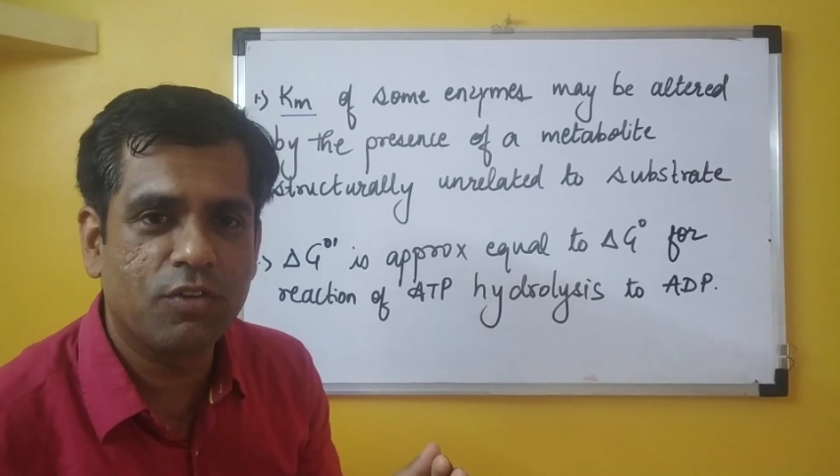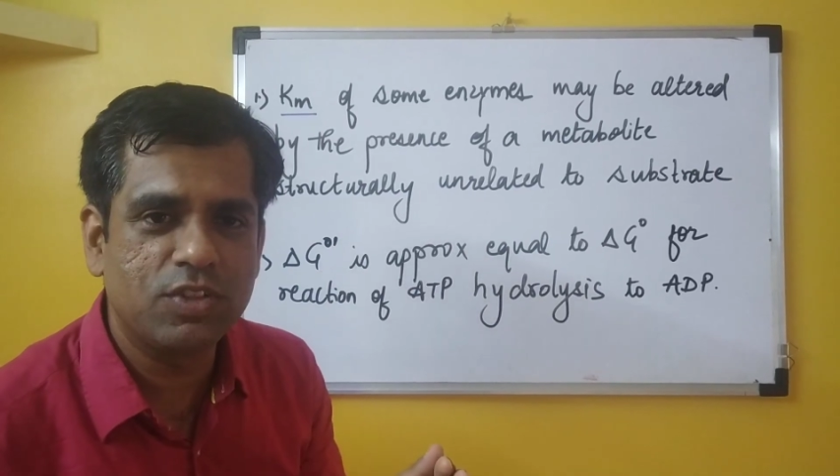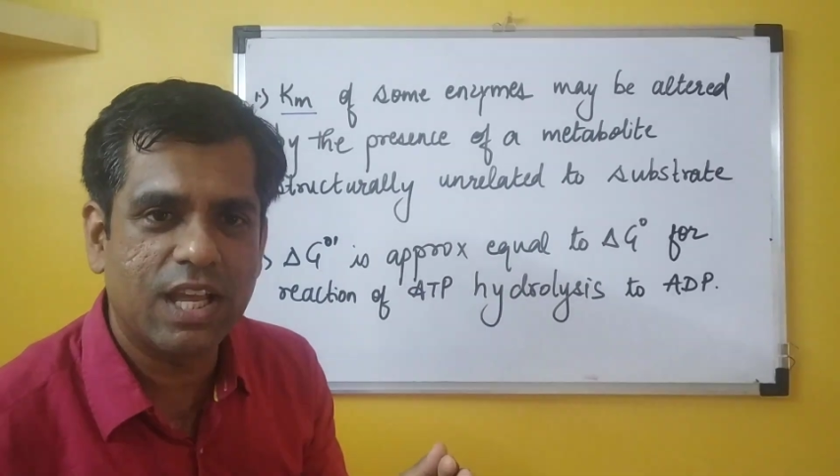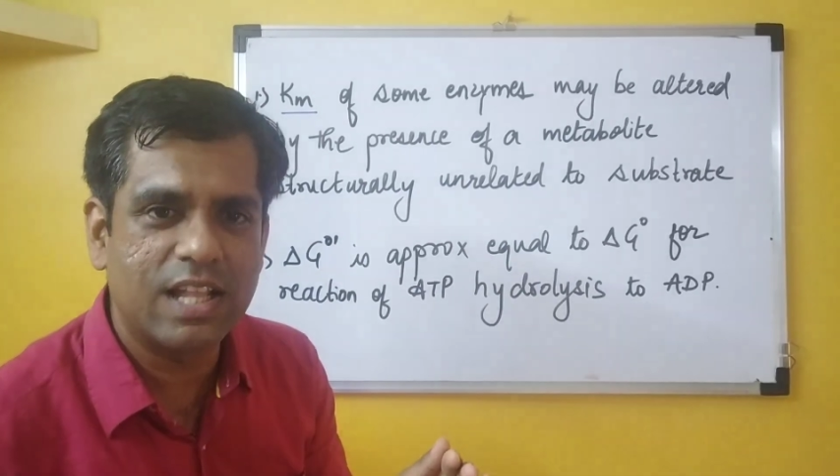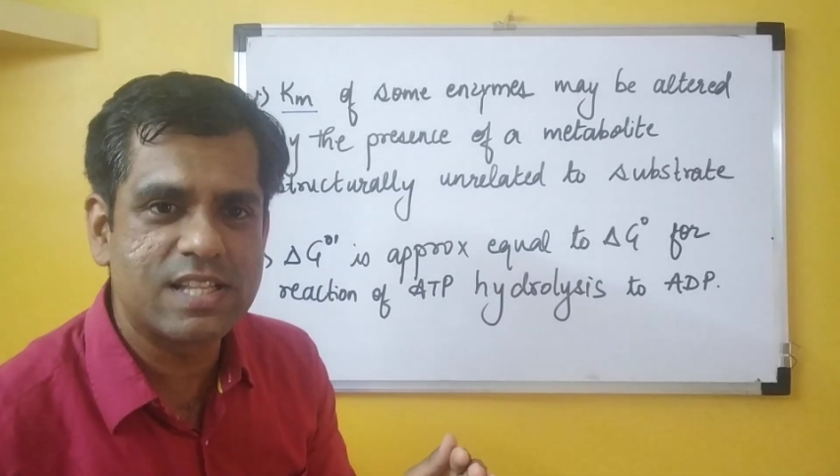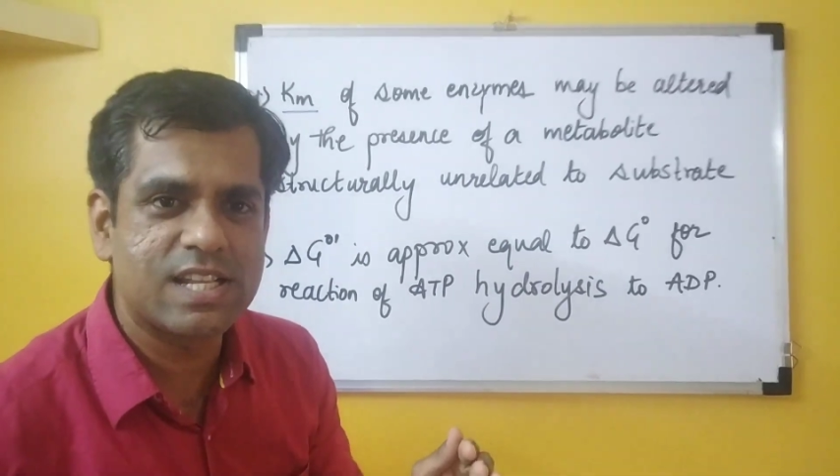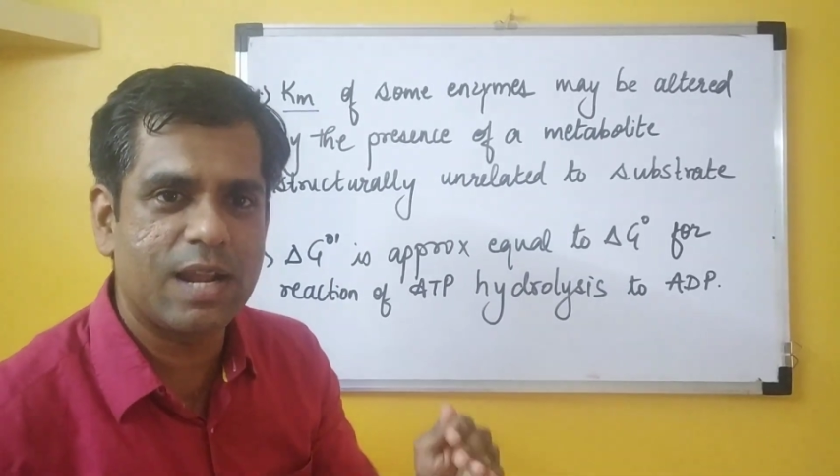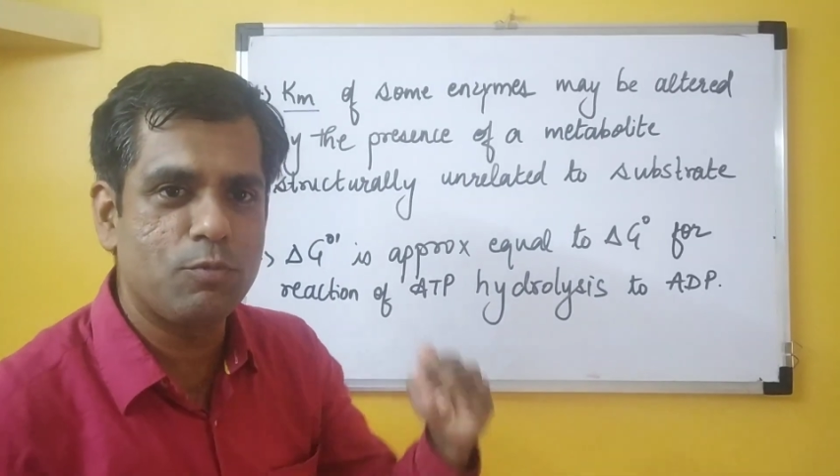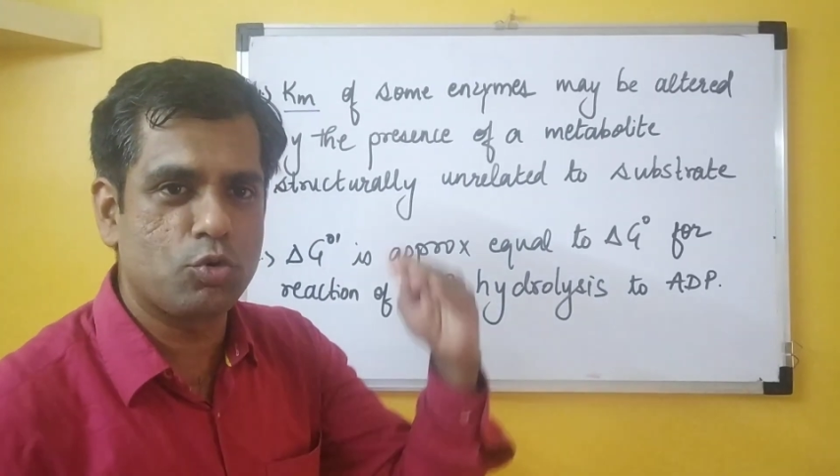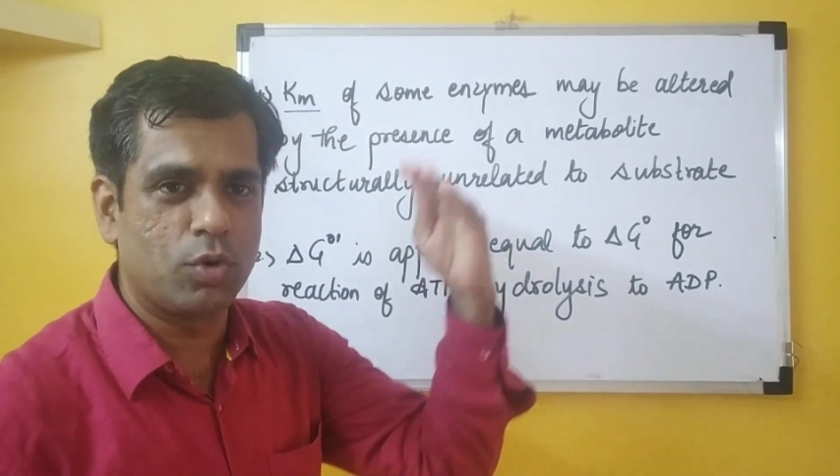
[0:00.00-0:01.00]
of the
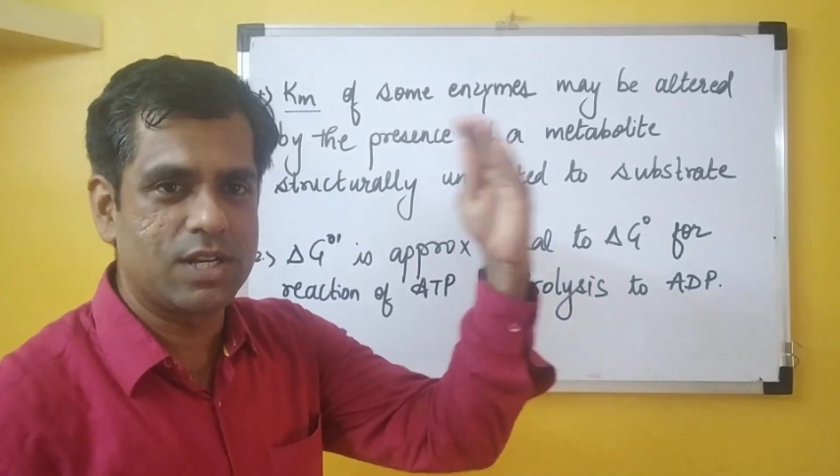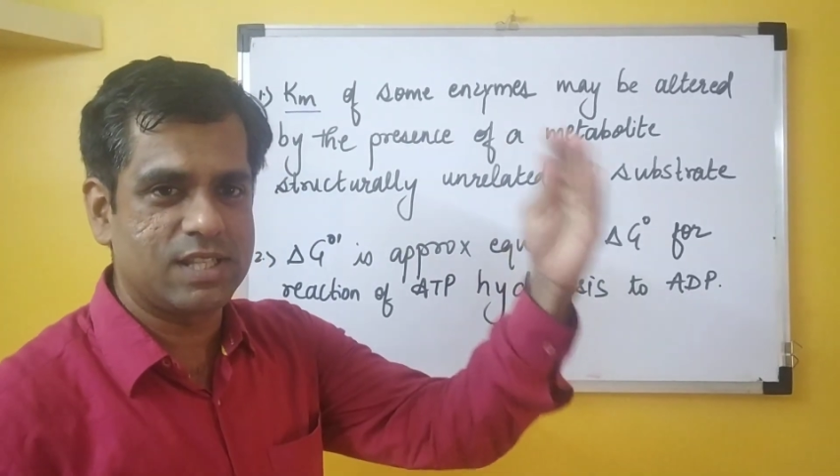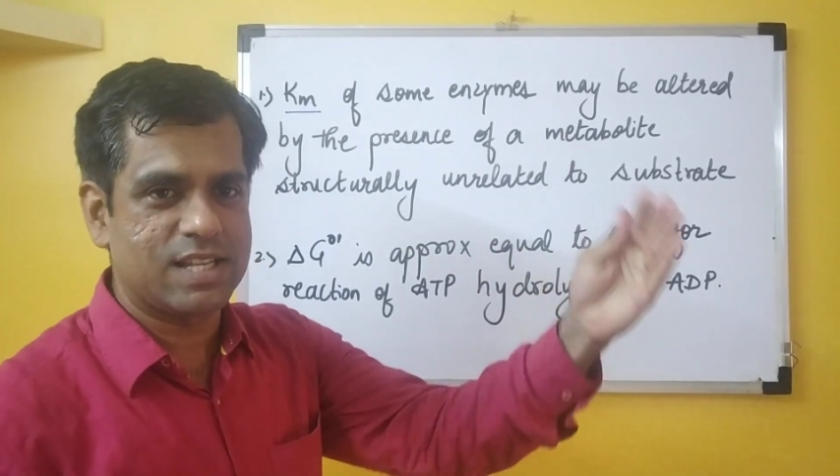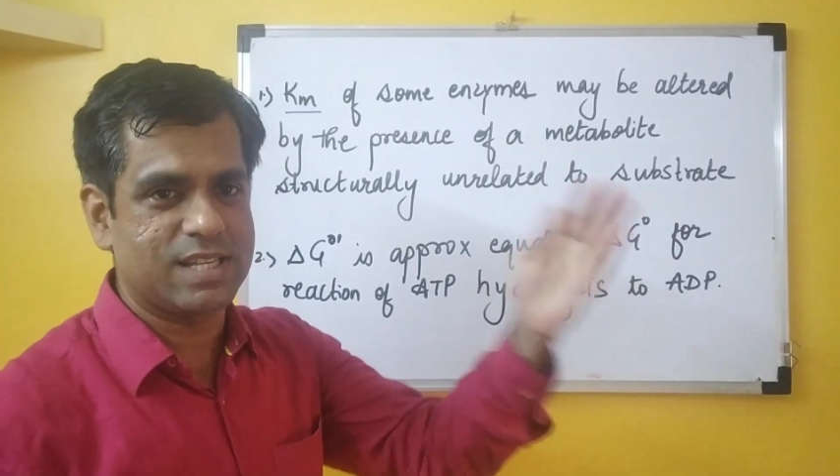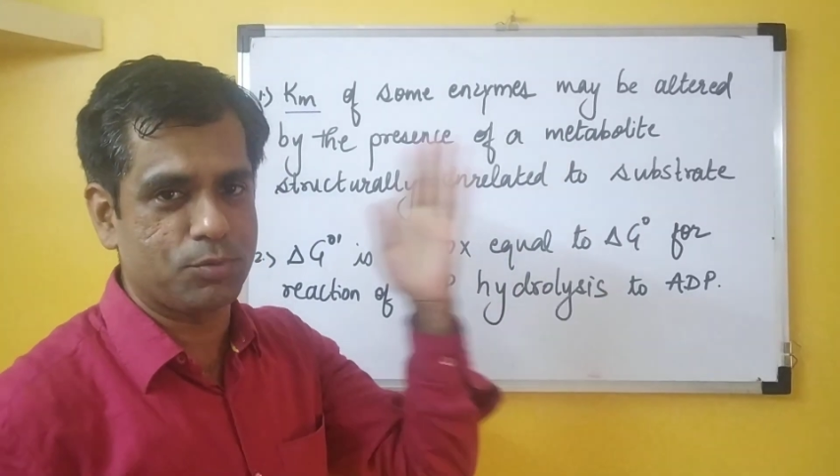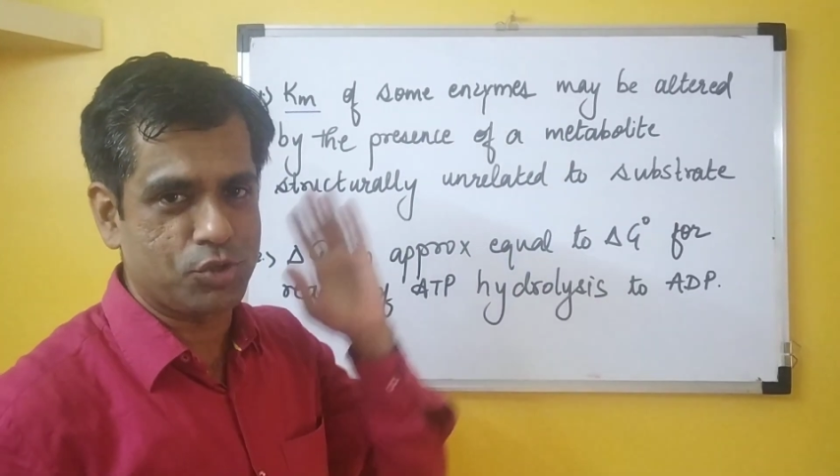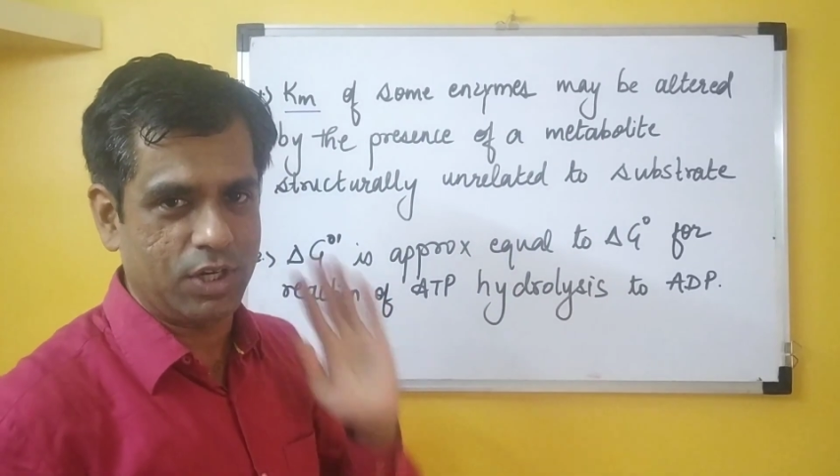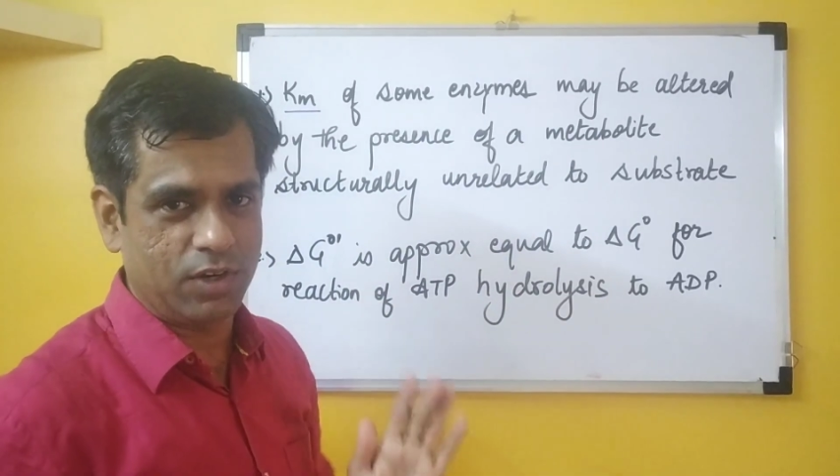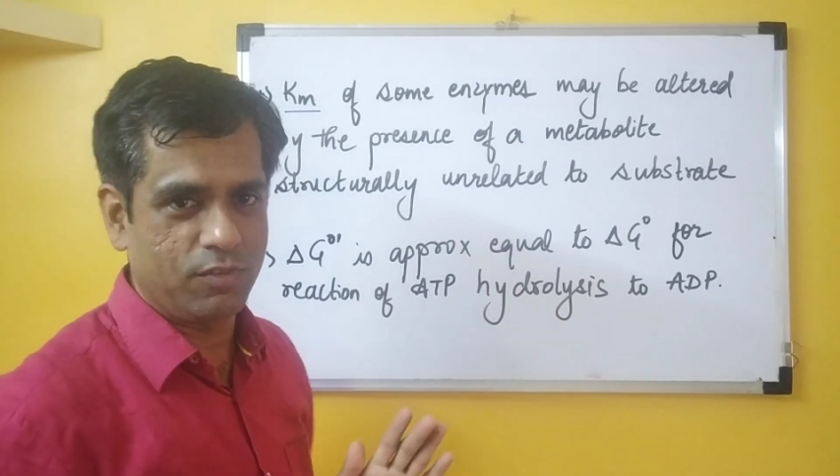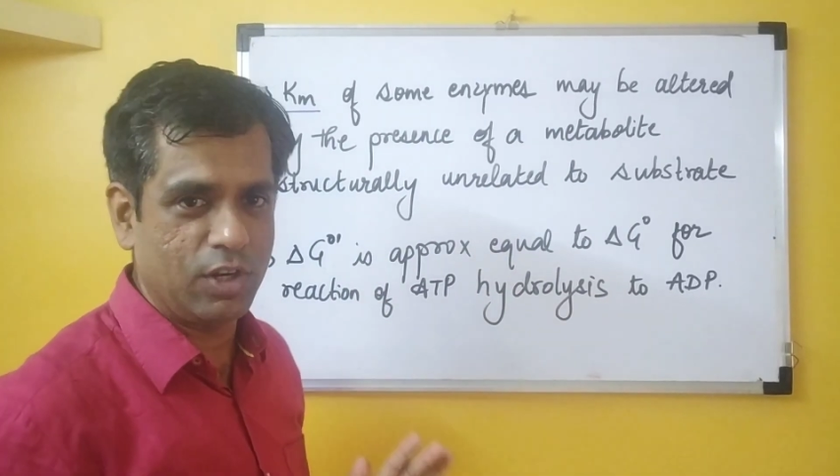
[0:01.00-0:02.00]
enzyme towards the substrate.